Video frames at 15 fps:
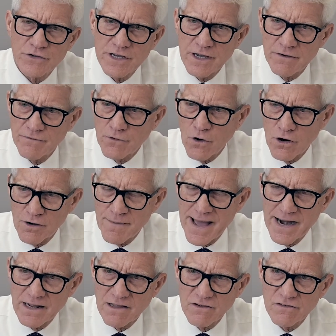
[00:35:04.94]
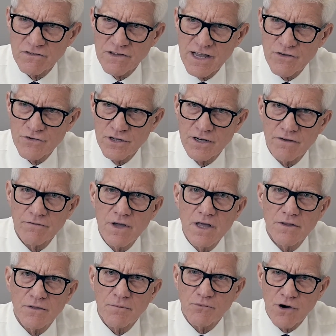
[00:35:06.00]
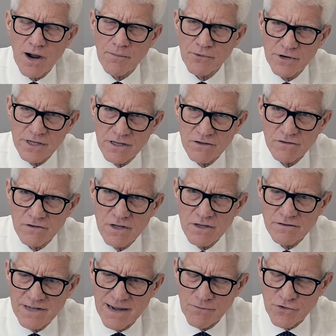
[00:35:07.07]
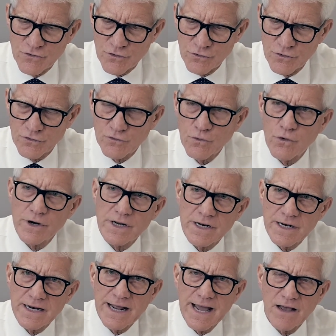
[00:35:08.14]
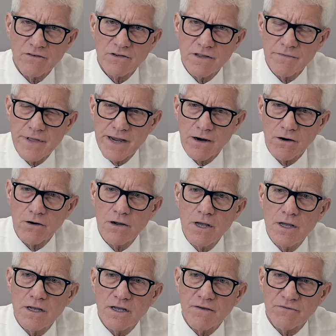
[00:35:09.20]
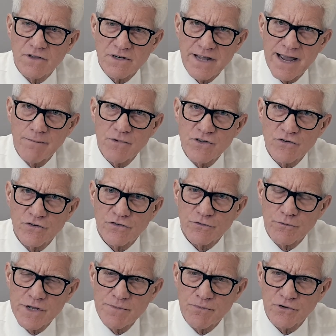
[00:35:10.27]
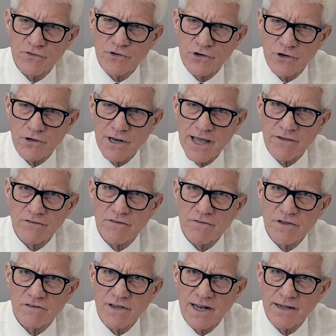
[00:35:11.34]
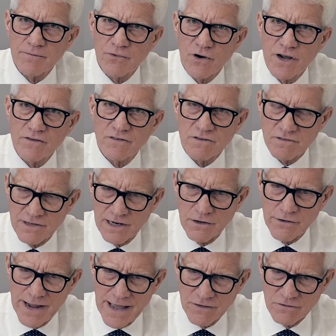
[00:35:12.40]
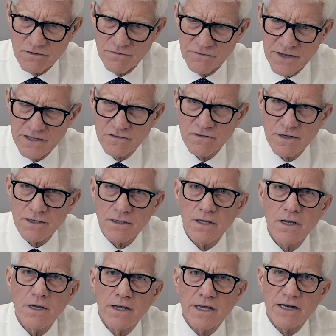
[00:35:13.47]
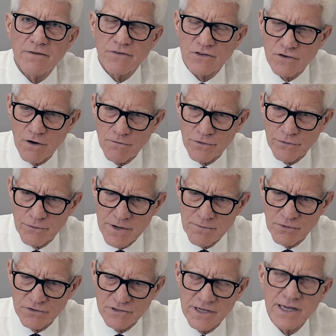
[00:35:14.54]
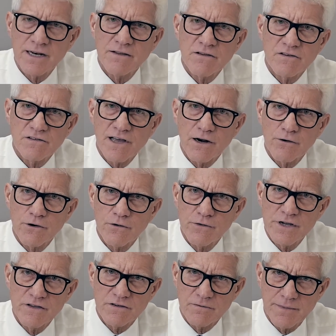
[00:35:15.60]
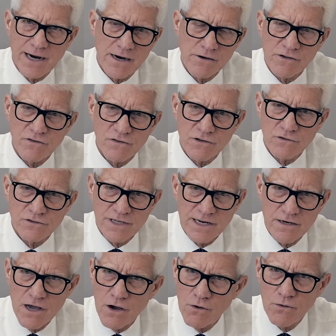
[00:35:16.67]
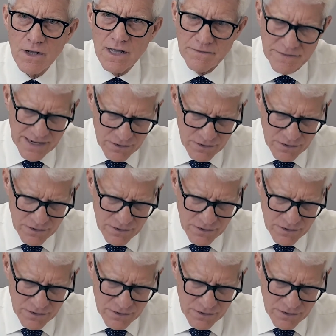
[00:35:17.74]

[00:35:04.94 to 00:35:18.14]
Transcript: in for automatic extension if the property is damaged or destroyed, and it has in there if the damage is 3% or less of the selling price, the seller has to fix it. And if it's over 3% and the seller agrees, the buyer can still say no. They